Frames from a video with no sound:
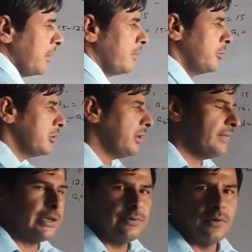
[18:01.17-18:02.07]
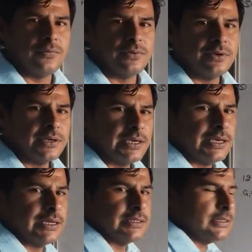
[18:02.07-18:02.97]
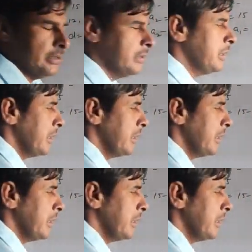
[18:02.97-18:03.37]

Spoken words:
Put the value of A and